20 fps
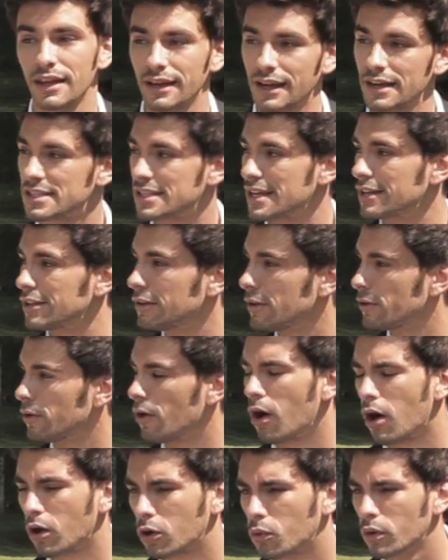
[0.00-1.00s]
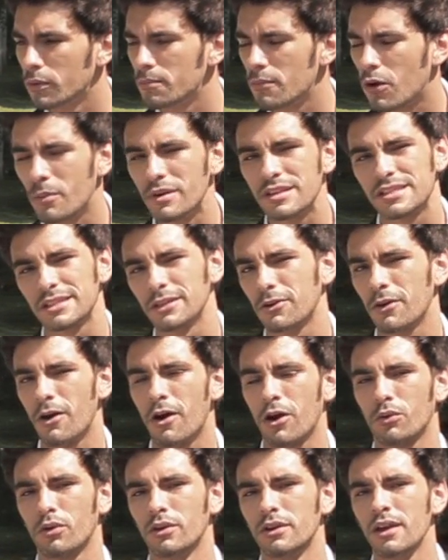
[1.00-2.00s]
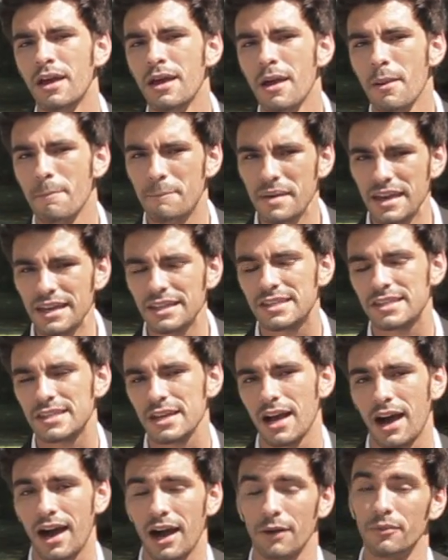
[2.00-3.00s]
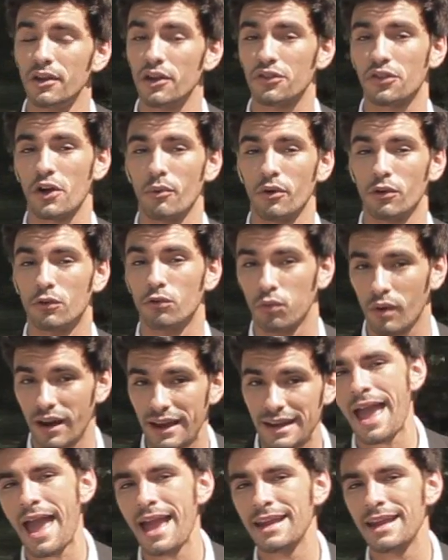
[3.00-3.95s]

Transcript: Like I said, the little awkward moments, the little awkward beats, I really thought were great.